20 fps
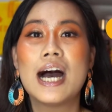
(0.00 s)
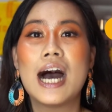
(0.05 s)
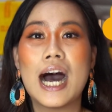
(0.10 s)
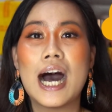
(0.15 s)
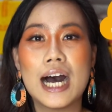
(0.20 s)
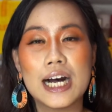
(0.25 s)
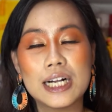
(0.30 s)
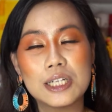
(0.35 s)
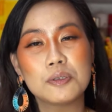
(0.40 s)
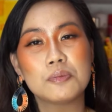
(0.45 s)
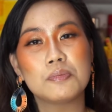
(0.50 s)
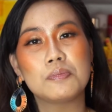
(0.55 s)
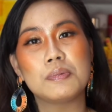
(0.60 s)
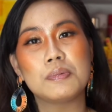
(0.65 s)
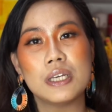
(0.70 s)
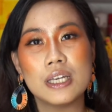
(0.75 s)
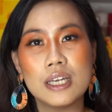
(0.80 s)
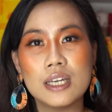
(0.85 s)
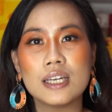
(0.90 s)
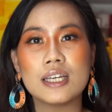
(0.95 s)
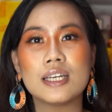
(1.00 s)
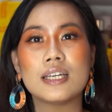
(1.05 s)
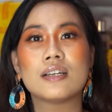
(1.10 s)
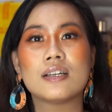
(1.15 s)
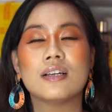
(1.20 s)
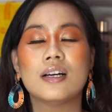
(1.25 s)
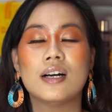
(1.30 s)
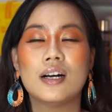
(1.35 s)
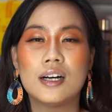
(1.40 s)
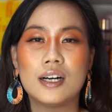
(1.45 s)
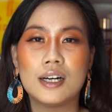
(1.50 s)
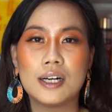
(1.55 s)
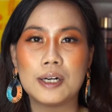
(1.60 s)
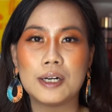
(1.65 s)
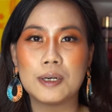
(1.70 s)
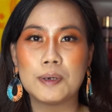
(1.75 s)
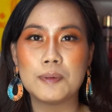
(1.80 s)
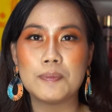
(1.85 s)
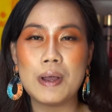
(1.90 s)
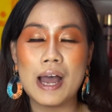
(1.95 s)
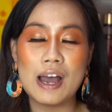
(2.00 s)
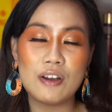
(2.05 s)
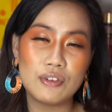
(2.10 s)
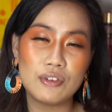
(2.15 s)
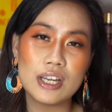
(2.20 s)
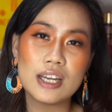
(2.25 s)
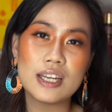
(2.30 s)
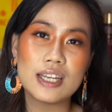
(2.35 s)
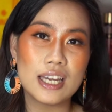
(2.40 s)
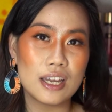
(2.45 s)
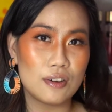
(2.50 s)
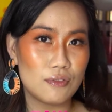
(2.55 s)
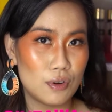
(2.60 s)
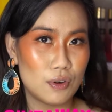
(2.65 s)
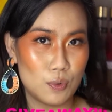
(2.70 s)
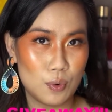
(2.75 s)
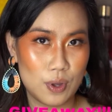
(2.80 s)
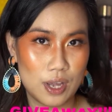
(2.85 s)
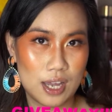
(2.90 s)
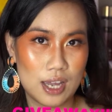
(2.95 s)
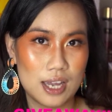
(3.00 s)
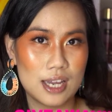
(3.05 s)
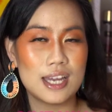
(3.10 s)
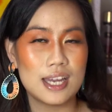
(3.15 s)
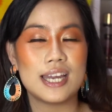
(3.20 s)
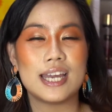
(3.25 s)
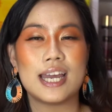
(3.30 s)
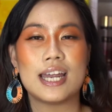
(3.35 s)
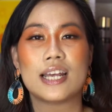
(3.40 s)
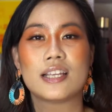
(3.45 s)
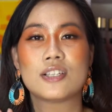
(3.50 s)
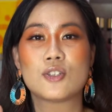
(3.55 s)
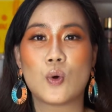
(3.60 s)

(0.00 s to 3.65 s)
I'll be having a giveaway. Ayan.